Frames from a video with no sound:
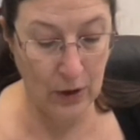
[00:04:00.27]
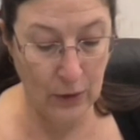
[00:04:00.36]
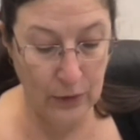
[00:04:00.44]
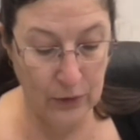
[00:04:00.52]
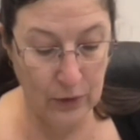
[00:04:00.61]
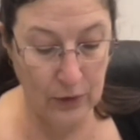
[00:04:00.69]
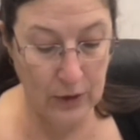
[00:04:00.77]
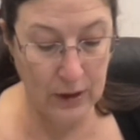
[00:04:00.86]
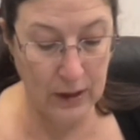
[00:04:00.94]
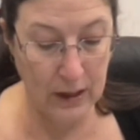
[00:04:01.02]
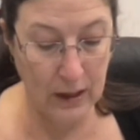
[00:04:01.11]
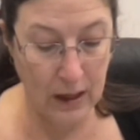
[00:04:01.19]
go through
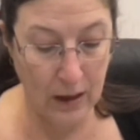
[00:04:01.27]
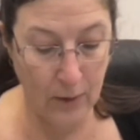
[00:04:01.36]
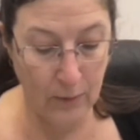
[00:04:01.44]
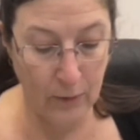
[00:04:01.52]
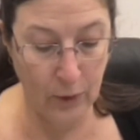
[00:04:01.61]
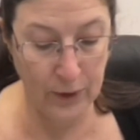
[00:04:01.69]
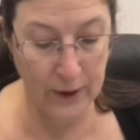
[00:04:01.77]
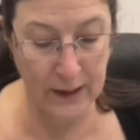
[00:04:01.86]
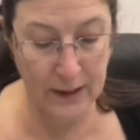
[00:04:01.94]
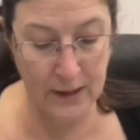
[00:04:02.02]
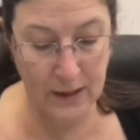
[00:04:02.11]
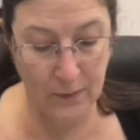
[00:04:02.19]
the 4
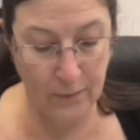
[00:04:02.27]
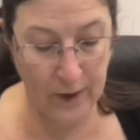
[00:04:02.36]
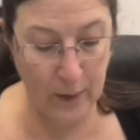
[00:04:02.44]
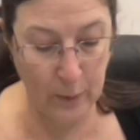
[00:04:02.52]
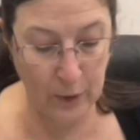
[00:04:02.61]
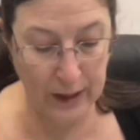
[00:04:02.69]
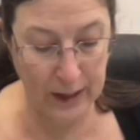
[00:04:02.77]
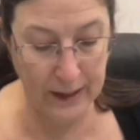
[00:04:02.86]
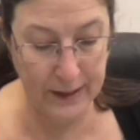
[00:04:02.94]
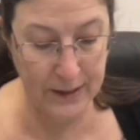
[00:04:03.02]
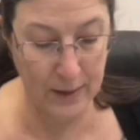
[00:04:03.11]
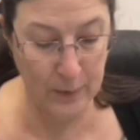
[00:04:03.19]
thicknesses of fabric
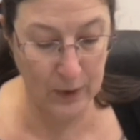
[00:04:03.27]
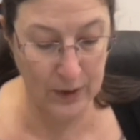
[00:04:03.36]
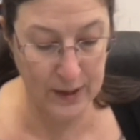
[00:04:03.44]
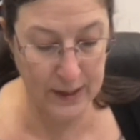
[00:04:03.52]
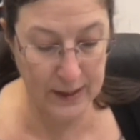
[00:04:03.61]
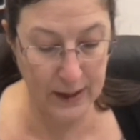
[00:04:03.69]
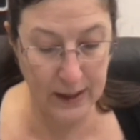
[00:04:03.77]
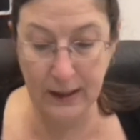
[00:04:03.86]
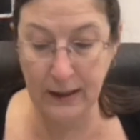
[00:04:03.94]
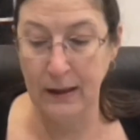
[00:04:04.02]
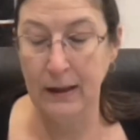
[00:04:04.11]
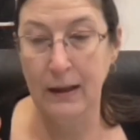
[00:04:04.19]
easier because it's
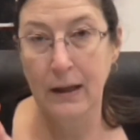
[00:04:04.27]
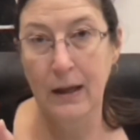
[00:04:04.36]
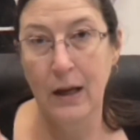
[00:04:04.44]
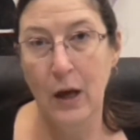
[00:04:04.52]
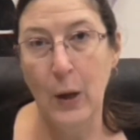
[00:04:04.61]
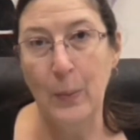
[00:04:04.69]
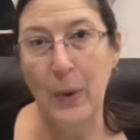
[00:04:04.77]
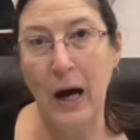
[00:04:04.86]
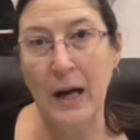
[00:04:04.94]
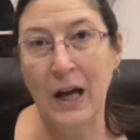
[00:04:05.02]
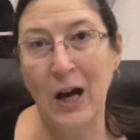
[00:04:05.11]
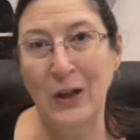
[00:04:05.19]
thin. But
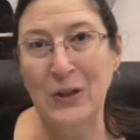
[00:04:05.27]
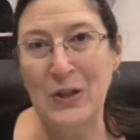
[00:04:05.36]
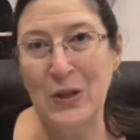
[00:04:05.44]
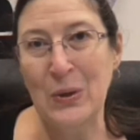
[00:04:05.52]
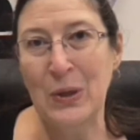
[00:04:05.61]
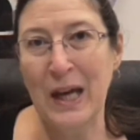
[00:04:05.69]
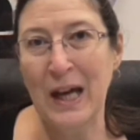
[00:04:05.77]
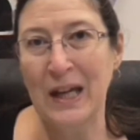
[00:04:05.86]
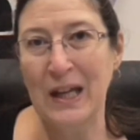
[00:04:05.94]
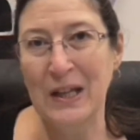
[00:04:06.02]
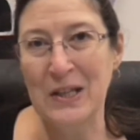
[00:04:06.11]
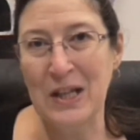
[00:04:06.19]
I can't do
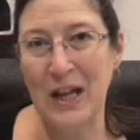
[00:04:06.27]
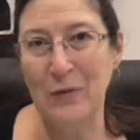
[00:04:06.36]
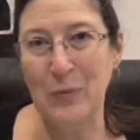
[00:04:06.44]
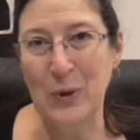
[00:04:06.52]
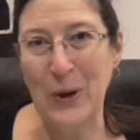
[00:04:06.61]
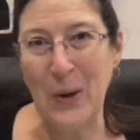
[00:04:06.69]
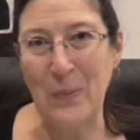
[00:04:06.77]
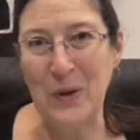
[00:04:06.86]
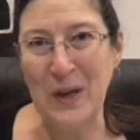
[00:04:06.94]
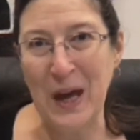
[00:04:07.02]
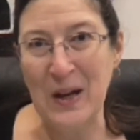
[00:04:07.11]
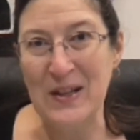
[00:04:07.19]
that until I've built up my
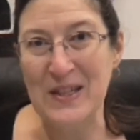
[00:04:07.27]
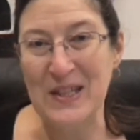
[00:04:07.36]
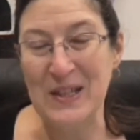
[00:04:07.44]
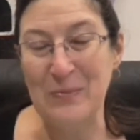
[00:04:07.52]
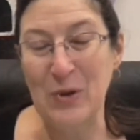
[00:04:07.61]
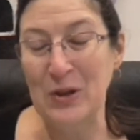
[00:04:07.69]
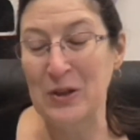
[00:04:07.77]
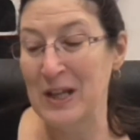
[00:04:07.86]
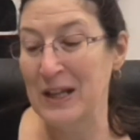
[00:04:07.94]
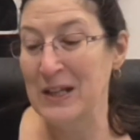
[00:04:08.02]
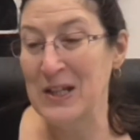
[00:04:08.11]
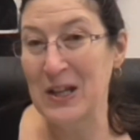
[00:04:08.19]
callus. You
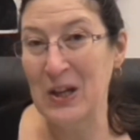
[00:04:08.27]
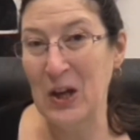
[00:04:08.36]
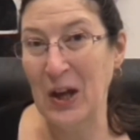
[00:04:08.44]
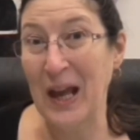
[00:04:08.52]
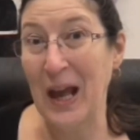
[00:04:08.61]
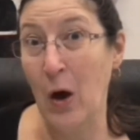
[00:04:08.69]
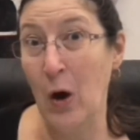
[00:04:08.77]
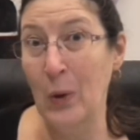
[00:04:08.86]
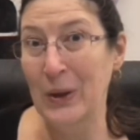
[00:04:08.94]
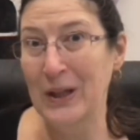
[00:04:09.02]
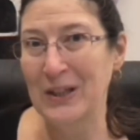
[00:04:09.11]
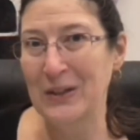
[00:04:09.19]
tend to get a
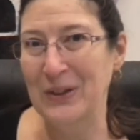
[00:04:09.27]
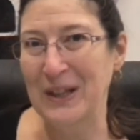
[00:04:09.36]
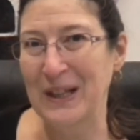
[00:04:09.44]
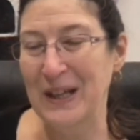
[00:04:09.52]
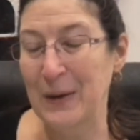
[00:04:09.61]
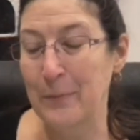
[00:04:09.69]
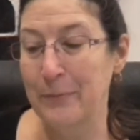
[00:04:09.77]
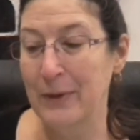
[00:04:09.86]
hole in your finger.